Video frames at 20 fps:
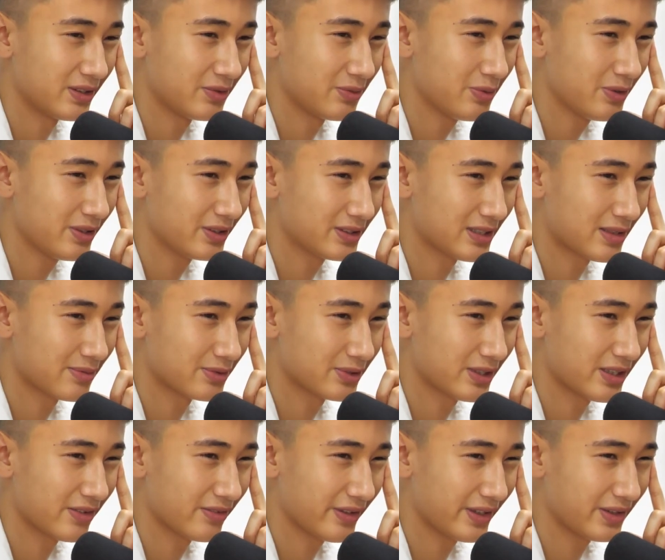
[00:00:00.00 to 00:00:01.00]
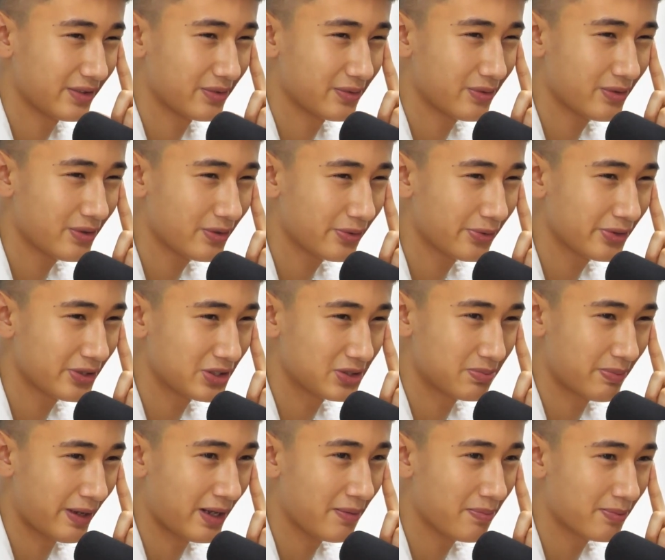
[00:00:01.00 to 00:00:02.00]
what exams do you have? Like, what are all these
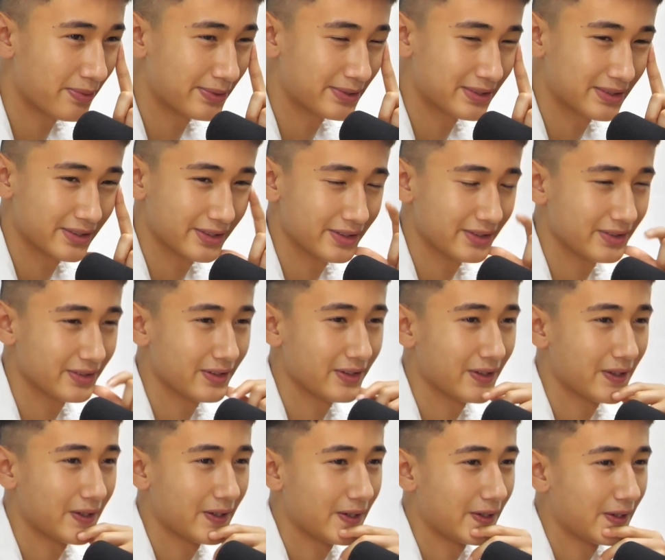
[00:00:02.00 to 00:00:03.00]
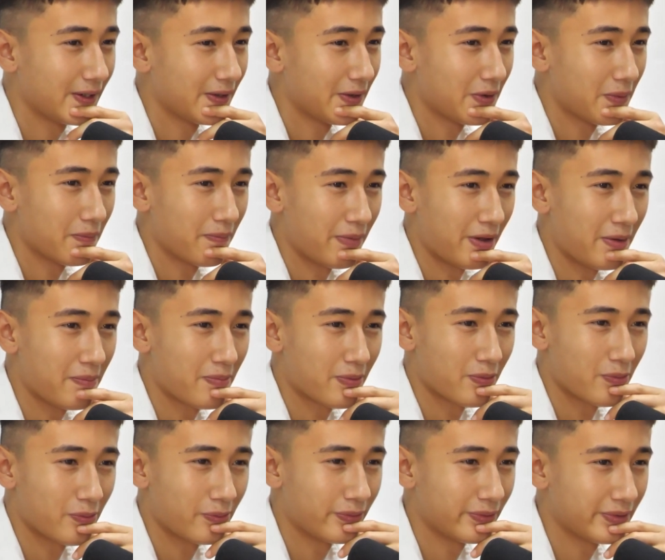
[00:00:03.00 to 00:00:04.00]
papers? Like, paper
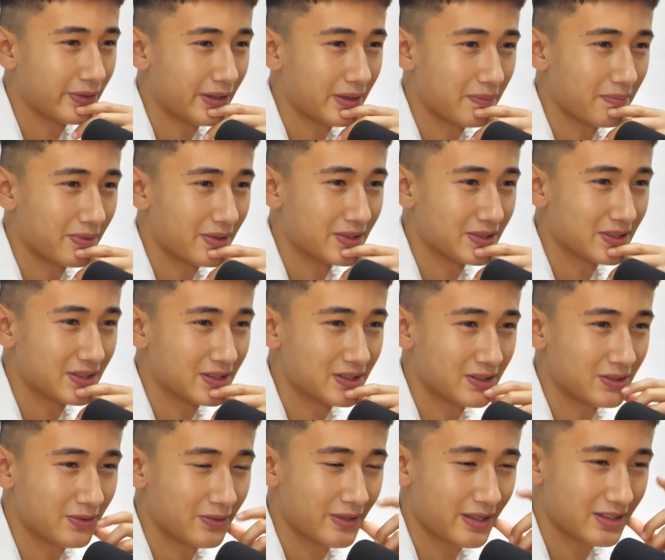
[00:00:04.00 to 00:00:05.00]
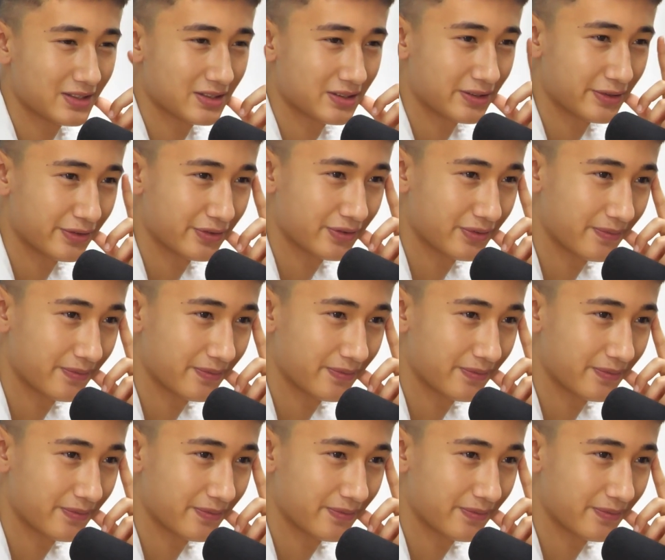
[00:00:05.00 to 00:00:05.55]
one, like business and all that stuff.